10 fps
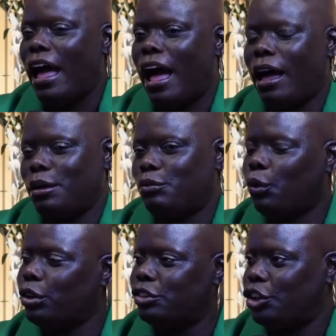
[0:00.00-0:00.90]
I am
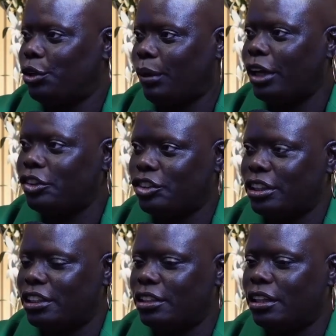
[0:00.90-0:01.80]
fourth
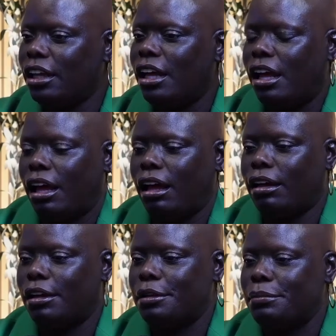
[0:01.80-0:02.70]
generation
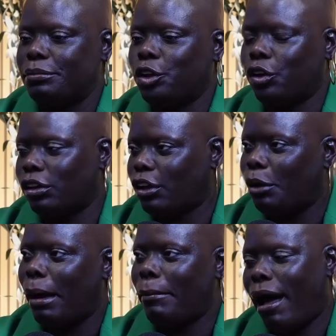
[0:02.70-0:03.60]
girl on
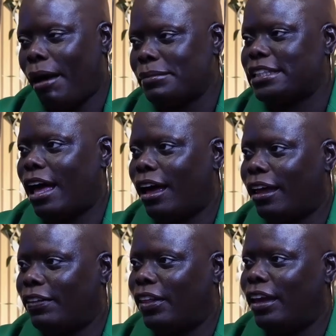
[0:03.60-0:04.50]
my mom's
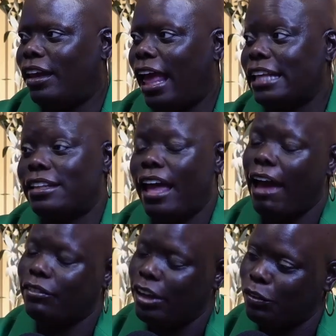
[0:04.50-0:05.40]
side that
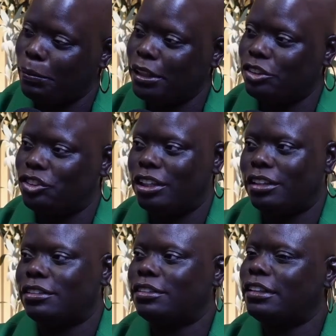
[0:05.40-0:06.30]
have never been to
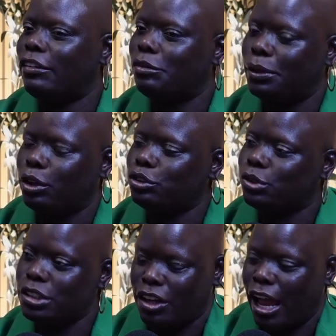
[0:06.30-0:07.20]
jail, never been on
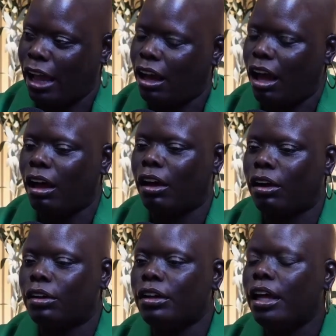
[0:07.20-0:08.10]
drugs or
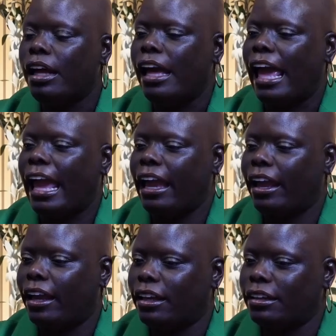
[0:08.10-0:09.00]
alcohol,
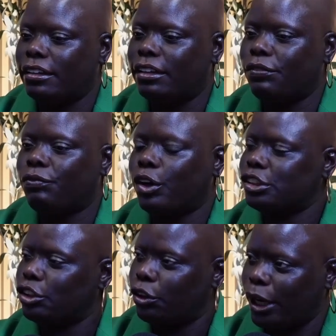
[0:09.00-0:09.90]
and first
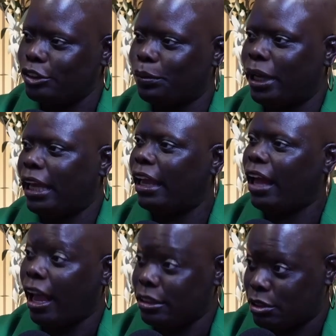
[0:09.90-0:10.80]
to graduate
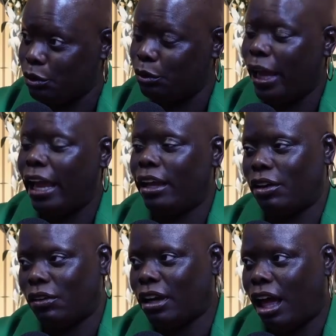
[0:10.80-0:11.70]
high school and go
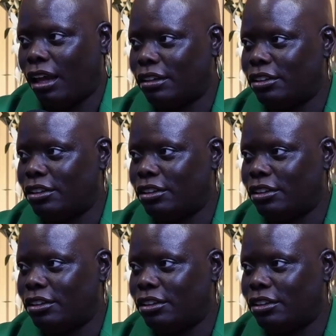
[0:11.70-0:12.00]
to college.